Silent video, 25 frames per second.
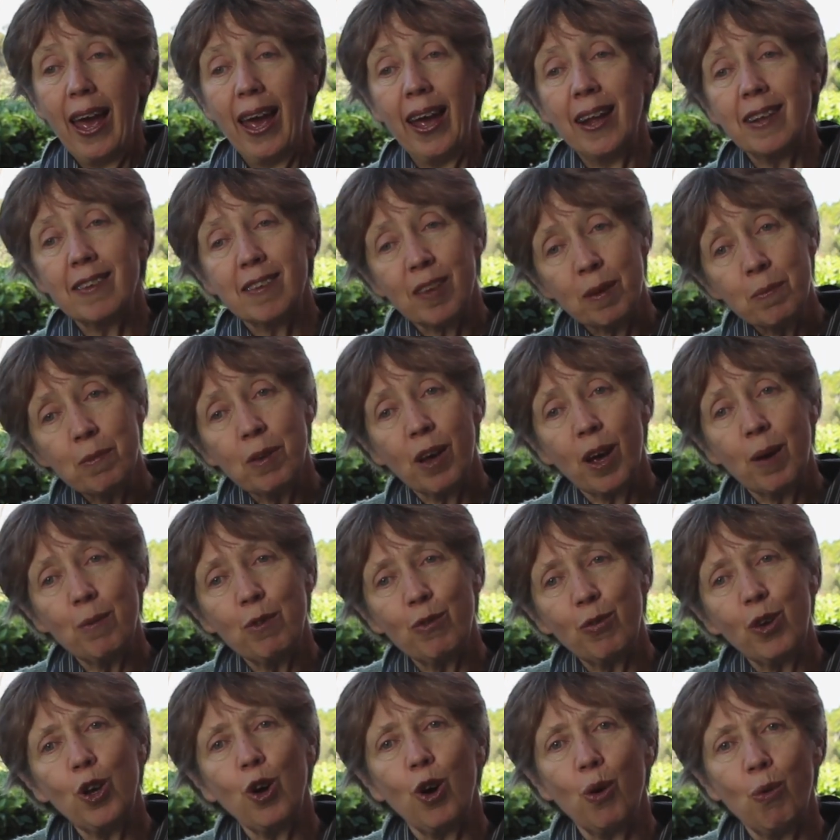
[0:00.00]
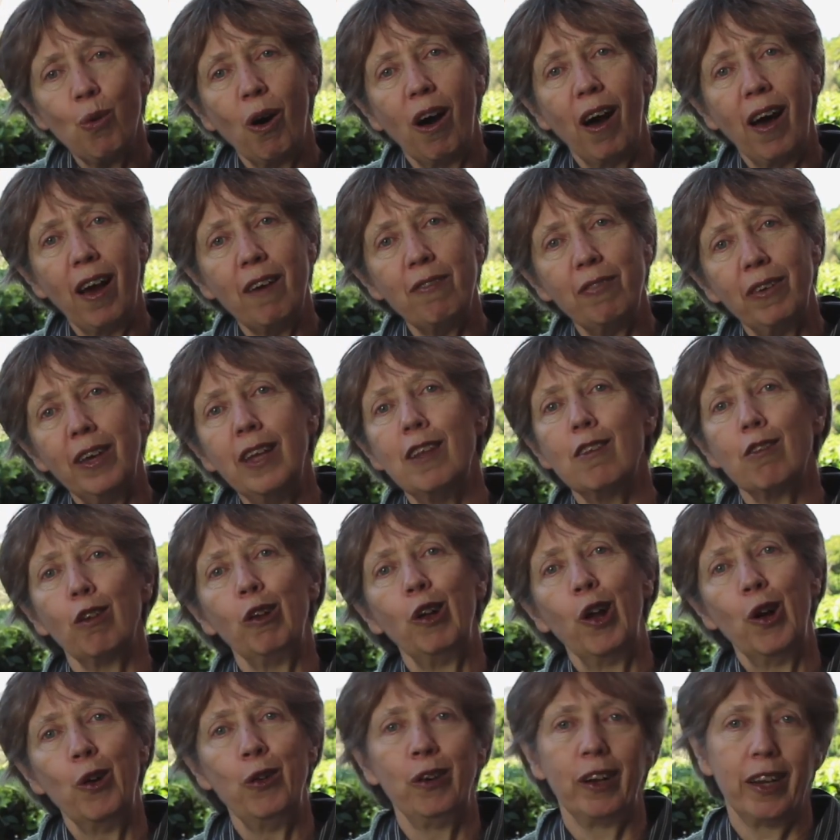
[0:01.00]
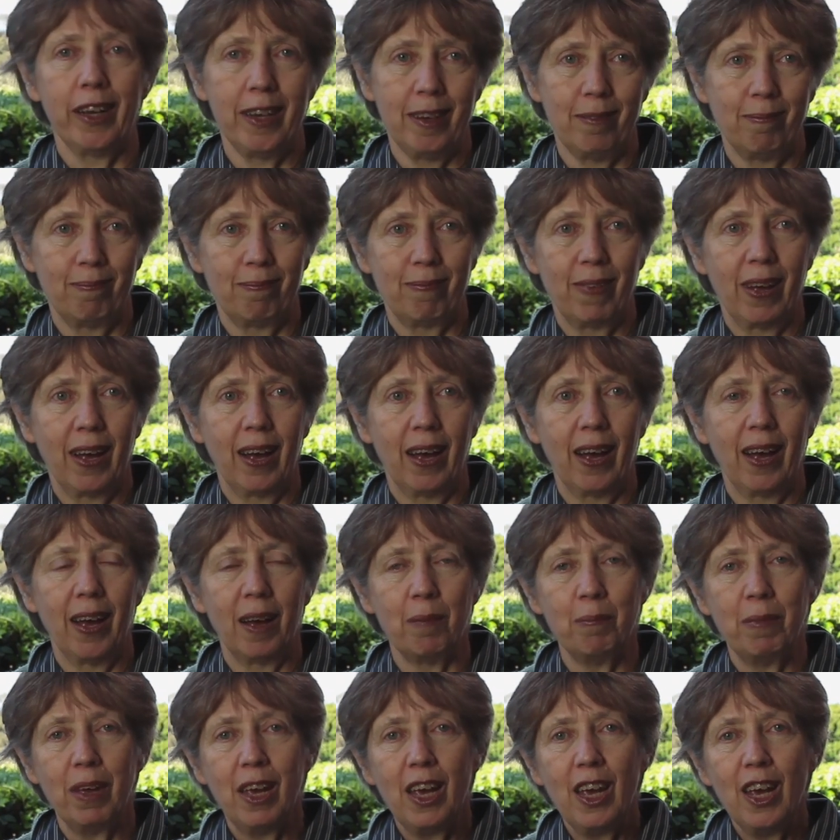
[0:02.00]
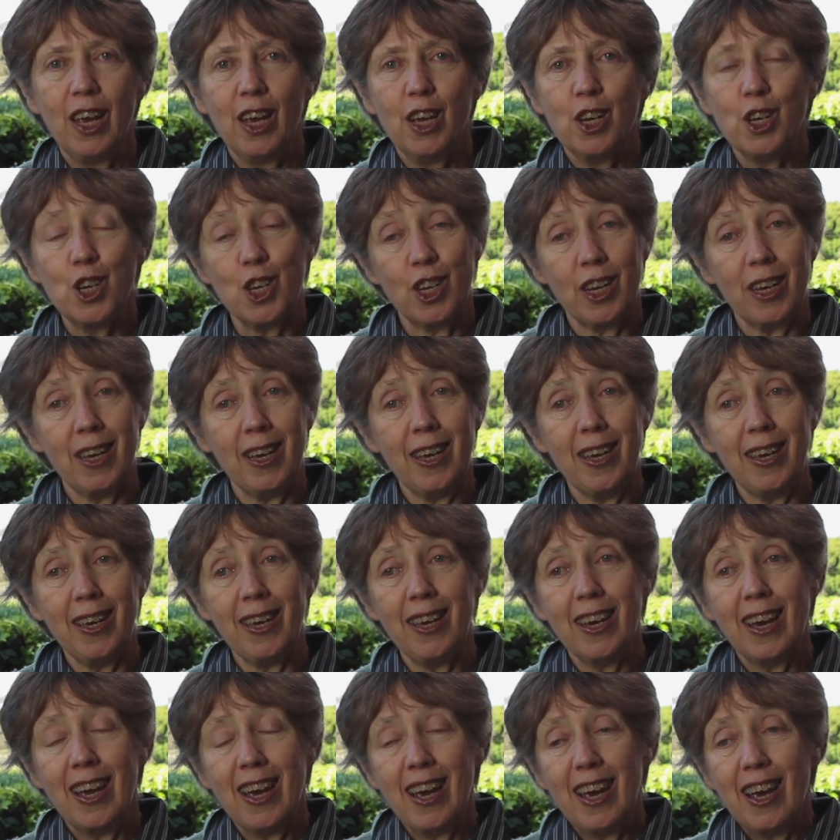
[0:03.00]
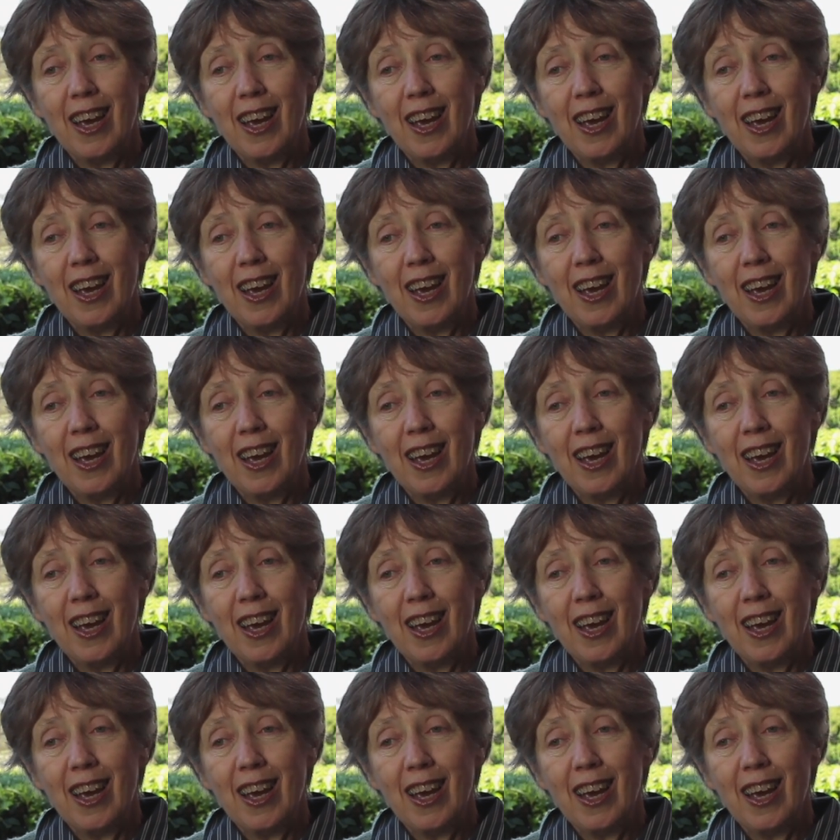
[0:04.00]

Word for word: and sometimes for your wife, it's lonely. Um, she